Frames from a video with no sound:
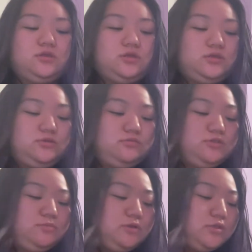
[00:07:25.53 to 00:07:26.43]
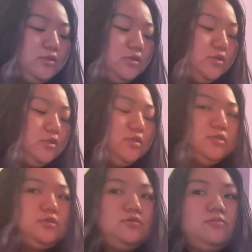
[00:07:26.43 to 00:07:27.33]
I respected
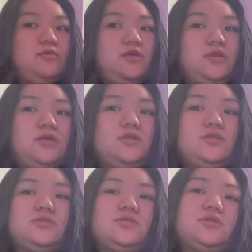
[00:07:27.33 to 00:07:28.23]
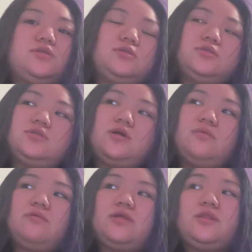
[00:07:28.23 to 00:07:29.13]
his own opinions and stuff
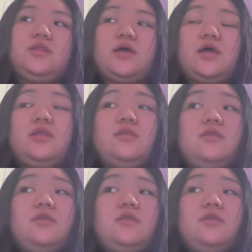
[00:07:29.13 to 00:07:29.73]
like that.